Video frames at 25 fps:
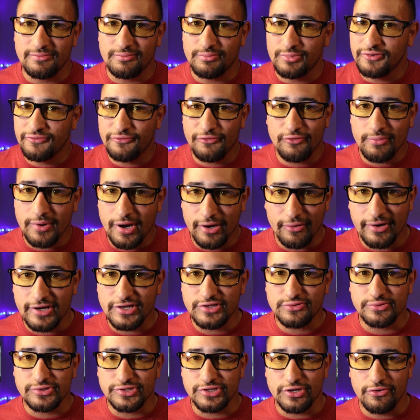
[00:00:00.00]
before my
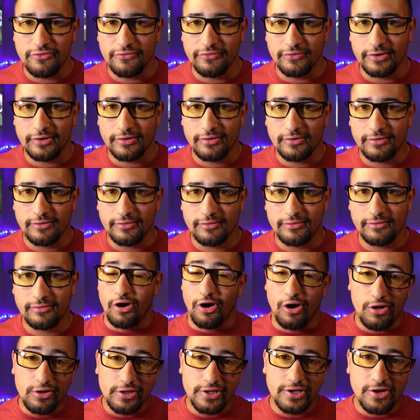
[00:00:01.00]
race was over.
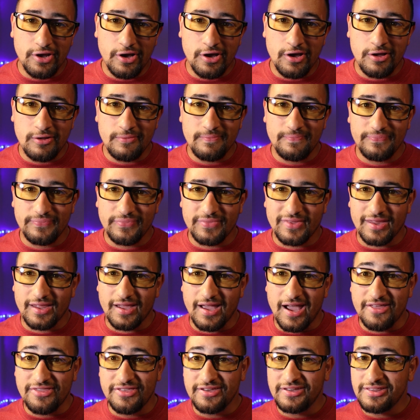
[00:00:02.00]
All in all,
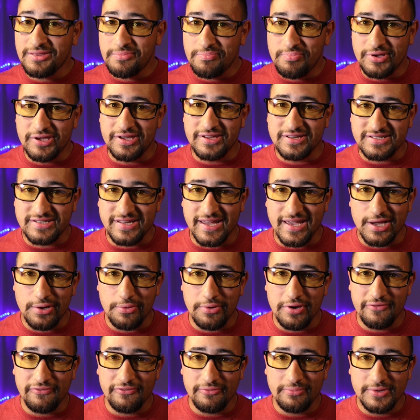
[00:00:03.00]
I think the biggest
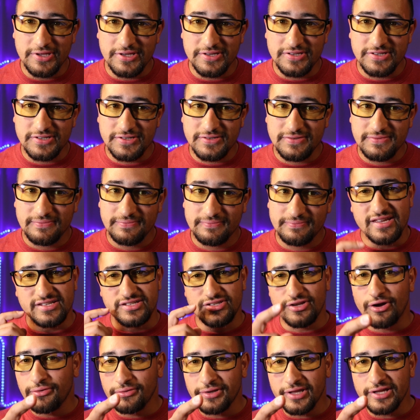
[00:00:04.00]
takeaway from this is
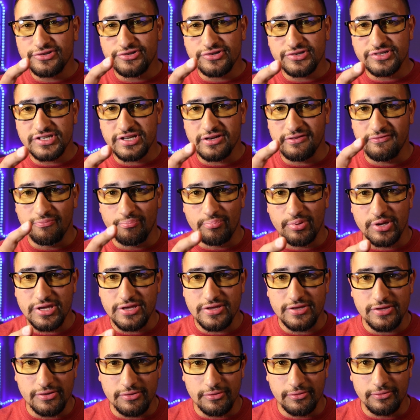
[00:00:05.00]
don't let yourself beat
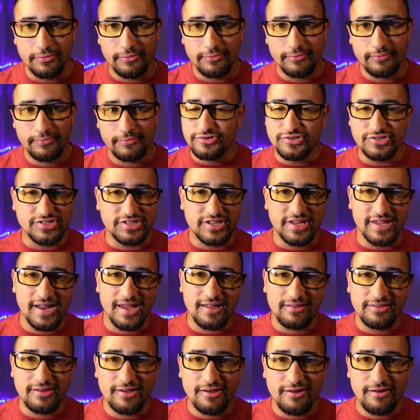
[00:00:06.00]
you. Just get
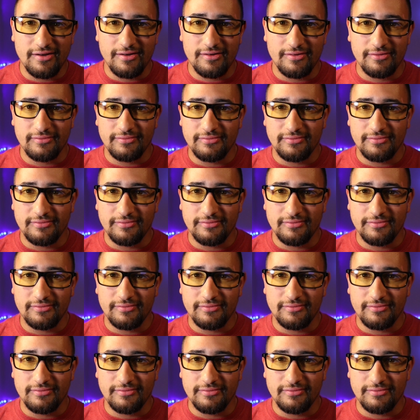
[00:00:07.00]
out there,